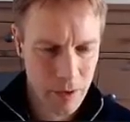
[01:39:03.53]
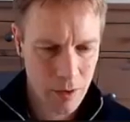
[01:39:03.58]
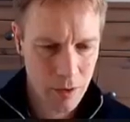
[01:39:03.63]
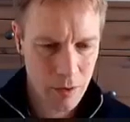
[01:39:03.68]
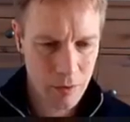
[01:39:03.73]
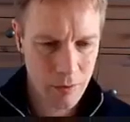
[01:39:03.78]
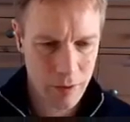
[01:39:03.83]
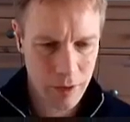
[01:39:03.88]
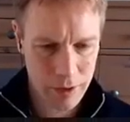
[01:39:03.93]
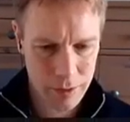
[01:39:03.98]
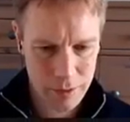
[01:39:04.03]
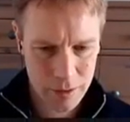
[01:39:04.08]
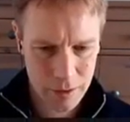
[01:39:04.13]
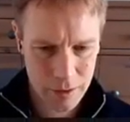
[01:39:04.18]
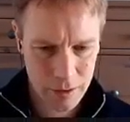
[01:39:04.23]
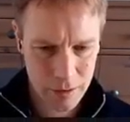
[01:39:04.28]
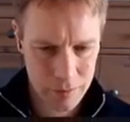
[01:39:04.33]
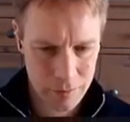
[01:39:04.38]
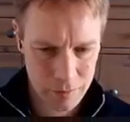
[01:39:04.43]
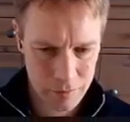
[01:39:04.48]
All right,
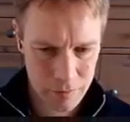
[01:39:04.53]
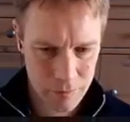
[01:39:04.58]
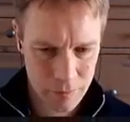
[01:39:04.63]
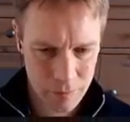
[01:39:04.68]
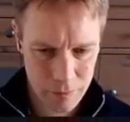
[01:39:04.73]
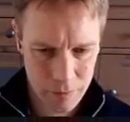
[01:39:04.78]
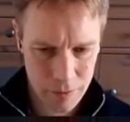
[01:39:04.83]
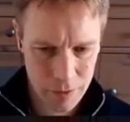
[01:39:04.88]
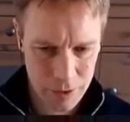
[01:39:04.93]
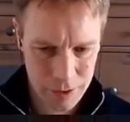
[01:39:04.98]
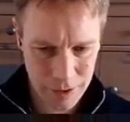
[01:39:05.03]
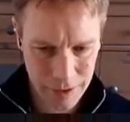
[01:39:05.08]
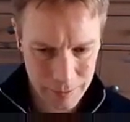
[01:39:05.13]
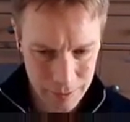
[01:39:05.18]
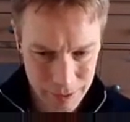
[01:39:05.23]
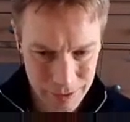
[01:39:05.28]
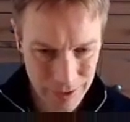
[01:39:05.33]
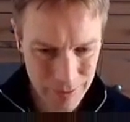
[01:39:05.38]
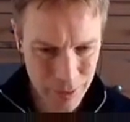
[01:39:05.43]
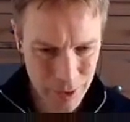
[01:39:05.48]
so does
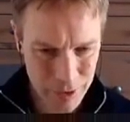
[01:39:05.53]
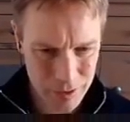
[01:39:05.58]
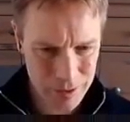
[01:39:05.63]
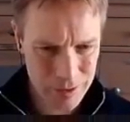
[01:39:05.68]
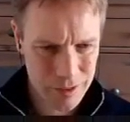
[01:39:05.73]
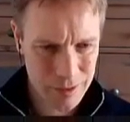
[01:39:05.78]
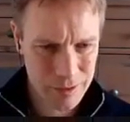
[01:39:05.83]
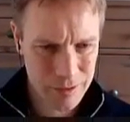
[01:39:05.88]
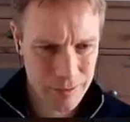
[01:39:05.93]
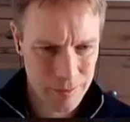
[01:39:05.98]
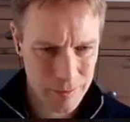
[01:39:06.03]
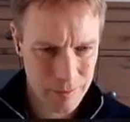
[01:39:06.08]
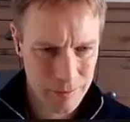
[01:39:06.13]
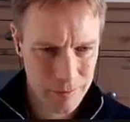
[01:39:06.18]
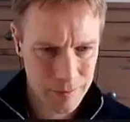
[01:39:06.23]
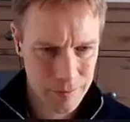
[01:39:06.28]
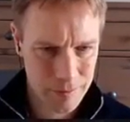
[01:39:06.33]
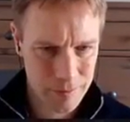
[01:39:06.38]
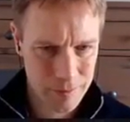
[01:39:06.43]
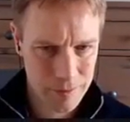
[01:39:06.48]
that pass?
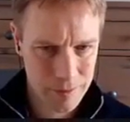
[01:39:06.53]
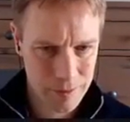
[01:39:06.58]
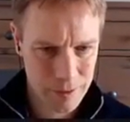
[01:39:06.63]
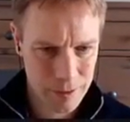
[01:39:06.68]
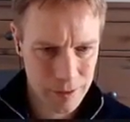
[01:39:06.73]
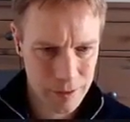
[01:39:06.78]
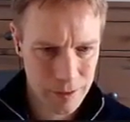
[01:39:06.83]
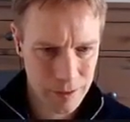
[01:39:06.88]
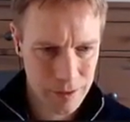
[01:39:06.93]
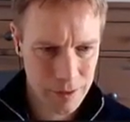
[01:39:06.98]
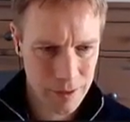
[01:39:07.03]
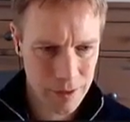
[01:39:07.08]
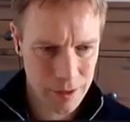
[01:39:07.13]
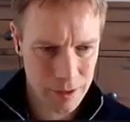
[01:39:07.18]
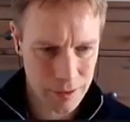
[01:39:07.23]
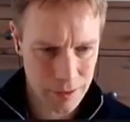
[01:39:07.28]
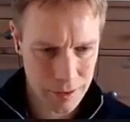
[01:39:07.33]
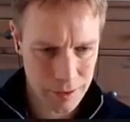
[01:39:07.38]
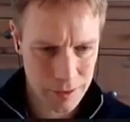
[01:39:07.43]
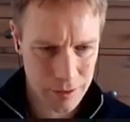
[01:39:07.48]
It
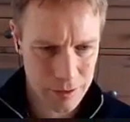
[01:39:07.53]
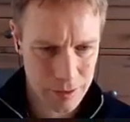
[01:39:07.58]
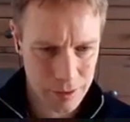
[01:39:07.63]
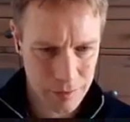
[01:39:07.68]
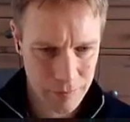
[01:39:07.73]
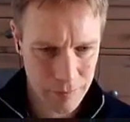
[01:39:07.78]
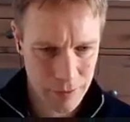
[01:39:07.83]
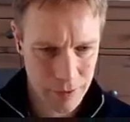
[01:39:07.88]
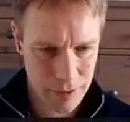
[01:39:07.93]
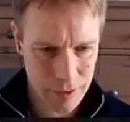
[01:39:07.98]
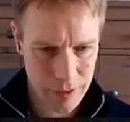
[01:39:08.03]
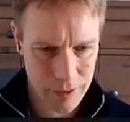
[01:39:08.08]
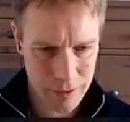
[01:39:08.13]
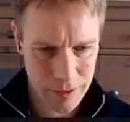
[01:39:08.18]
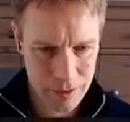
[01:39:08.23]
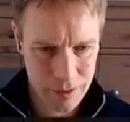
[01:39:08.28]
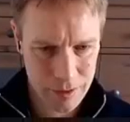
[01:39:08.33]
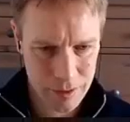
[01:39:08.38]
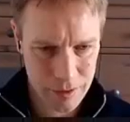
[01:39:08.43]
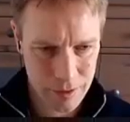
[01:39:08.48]
does. In fact,
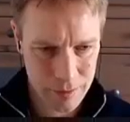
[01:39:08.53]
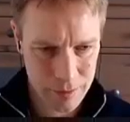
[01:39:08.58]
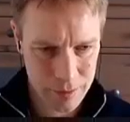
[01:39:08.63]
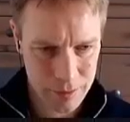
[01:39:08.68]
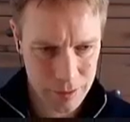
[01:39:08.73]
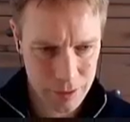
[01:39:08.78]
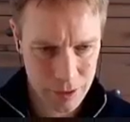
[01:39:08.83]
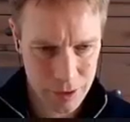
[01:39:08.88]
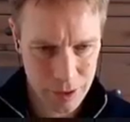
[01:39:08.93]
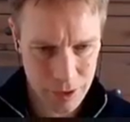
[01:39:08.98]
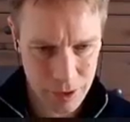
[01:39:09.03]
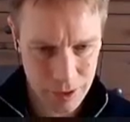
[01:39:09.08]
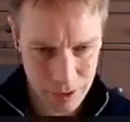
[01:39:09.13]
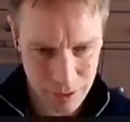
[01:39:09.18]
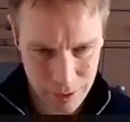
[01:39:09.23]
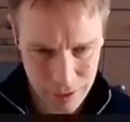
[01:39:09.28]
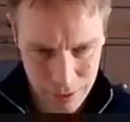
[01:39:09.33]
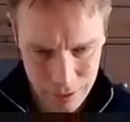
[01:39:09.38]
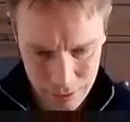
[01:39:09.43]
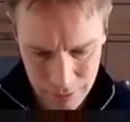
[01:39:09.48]
let's double
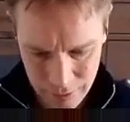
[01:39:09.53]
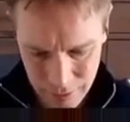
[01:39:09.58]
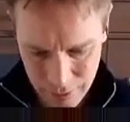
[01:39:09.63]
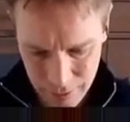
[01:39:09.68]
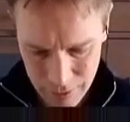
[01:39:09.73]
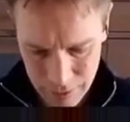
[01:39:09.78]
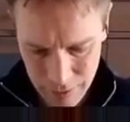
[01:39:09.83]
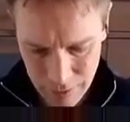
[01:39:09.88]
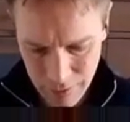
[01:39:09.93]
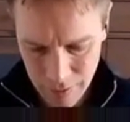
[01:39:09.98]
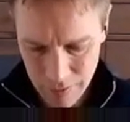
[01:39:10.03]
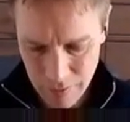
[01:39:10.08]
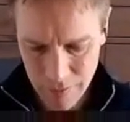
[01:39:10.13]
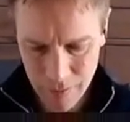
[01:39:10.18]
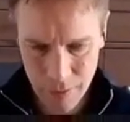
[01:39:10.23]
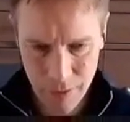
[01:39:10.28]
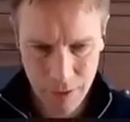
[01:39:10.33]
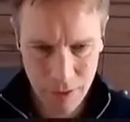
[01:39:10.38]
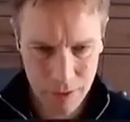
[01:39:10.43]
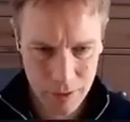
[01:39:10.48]
check
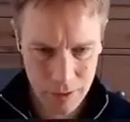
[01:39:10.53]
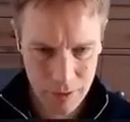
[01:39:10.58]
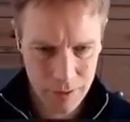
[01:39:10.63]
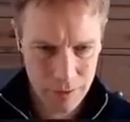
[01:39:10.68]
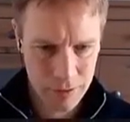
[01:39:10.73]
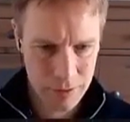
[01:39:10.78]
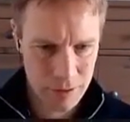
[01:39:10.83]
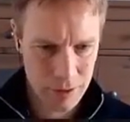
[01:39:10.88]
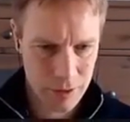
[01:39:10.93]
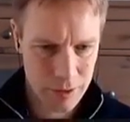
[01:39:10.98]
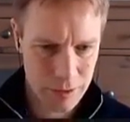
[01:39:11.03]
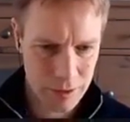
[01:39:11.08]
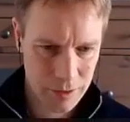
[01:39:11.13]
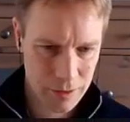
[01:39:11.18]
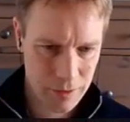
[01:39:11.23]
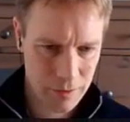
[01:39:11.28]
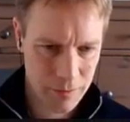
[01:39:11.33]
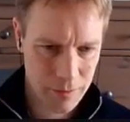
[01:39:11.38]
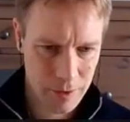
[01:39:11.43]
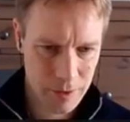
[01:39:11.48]
by changing
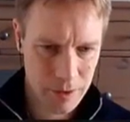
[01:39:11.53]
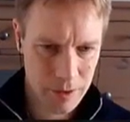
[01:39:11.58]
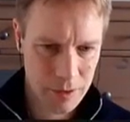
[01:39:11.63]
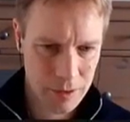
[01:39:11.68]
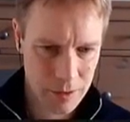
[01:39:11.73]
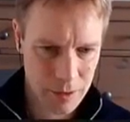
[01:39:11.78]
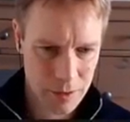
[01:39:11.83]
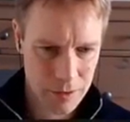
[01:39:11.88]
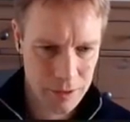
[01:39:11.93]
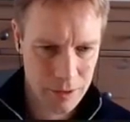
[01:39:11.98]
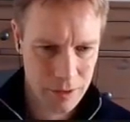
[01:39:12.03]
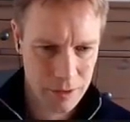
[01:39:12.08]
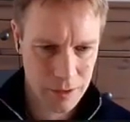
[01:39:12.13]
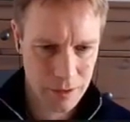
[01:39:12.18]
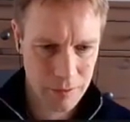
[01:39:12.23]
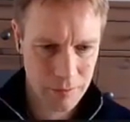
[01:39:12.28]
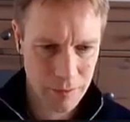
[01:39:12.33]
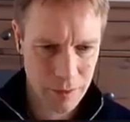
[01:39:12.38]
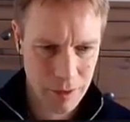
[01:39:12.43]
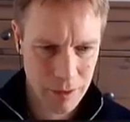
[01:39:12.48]
something that is
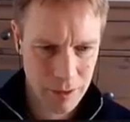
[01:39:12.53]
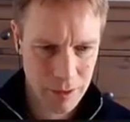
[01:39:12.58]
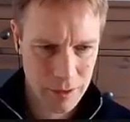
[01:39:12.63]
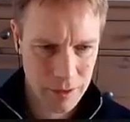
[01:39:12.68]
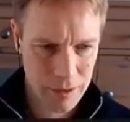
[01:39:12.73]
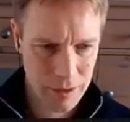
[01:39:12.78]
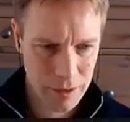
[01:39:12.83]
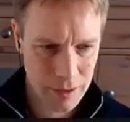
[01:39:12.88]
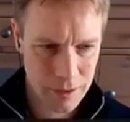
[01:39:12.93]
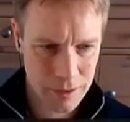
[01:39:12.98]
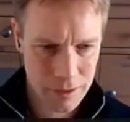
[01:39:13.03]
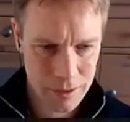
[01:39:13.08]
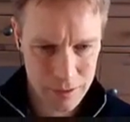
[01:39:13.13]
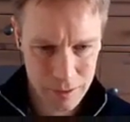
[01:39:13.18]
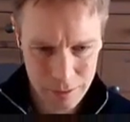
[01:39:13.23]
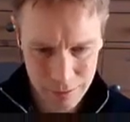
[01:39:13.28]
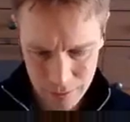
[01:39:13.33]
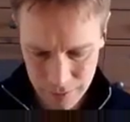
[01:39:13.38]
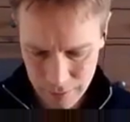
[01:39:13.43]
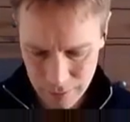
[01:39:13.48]
actually running.
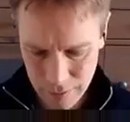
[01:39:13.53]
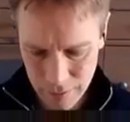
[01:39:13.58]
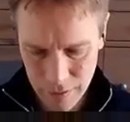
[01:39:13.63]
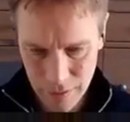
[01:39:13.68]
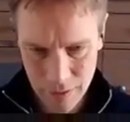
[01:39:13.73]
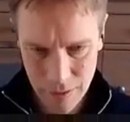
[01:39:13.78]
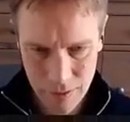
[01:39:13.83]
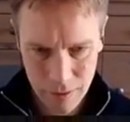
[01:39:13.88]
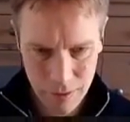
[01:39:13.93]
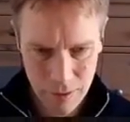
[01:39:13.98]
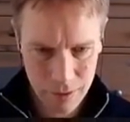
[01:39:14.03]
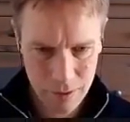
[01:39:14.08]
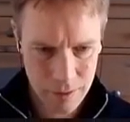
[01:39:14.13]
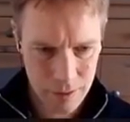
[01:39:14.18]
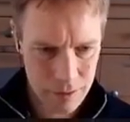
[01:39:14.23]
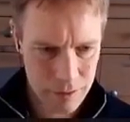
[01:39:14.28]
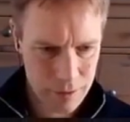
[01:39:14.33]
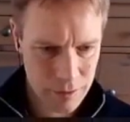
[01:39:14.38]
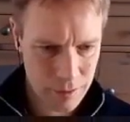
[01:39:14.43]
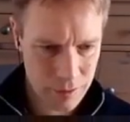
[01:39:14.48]
Yes.
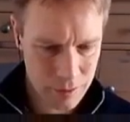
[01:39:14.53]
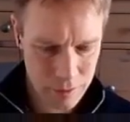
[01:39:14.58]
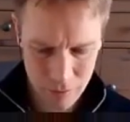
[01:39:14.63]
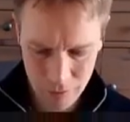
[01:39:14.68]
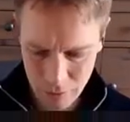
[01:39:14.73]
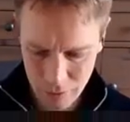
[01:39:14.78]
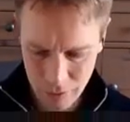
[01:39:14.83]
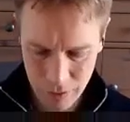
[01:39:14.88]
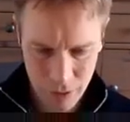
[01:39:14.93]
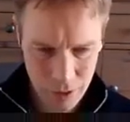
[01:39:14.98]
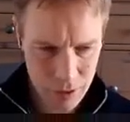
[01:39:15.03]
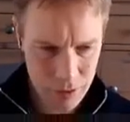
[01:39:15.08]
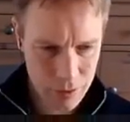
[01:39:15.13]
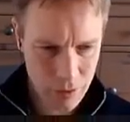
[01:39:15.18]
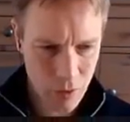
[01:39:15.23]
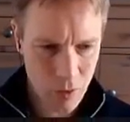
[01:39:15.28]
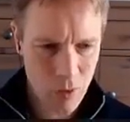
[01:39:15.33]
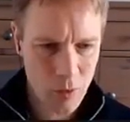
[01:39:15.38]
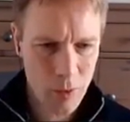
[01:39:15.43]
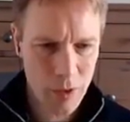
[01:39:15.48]
Does, so it's all good. So
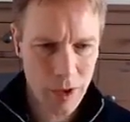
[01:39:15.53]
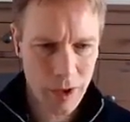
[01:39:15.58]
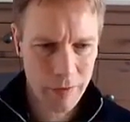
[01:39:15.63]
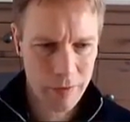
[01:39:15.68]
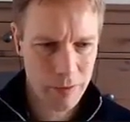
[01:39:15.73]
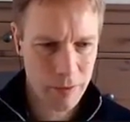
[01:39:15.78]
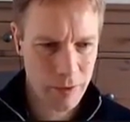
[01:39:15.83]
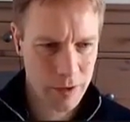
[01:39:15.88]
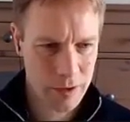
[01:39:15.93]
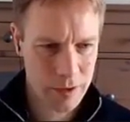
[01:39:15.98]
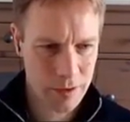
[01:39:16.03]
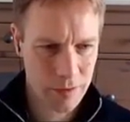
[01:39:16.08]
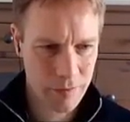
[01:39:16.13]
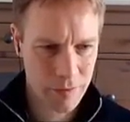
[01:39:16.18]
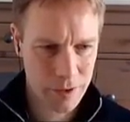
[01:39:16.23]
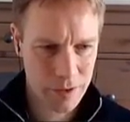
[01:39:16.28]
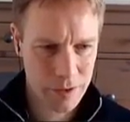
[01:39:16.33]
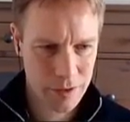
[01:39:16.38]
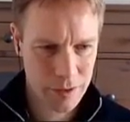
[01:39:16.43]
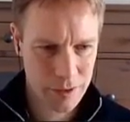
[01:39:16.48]
all we're left with is
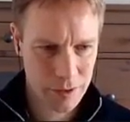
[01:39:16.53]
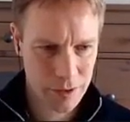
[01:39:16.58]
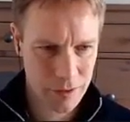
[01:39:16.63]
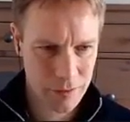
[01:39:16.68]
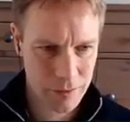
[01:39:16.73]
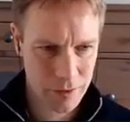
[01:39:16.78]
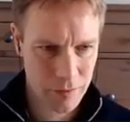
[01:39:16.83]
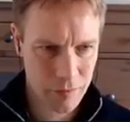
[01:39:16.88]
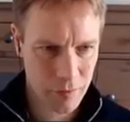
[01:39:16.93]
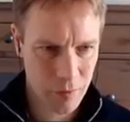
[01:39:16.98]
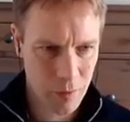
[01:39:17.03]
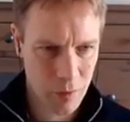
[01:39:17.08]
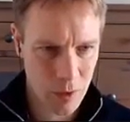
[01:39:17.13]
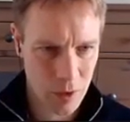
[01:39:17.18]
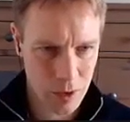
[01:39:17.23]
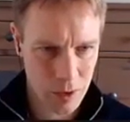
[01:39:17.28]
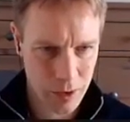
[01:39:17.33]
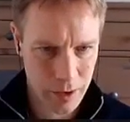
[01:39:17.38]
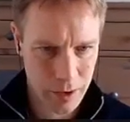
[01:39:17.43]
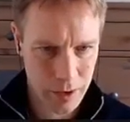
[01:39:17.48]
convincing ourselves of
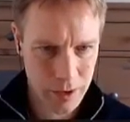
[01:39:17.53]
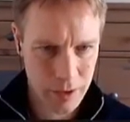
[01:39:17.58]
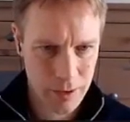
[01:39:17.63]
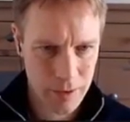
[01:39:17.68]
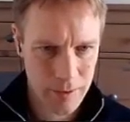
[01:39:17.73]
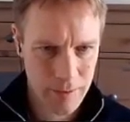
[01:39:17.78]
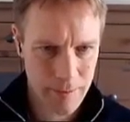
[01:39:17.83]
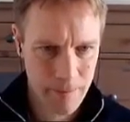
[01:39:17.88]
why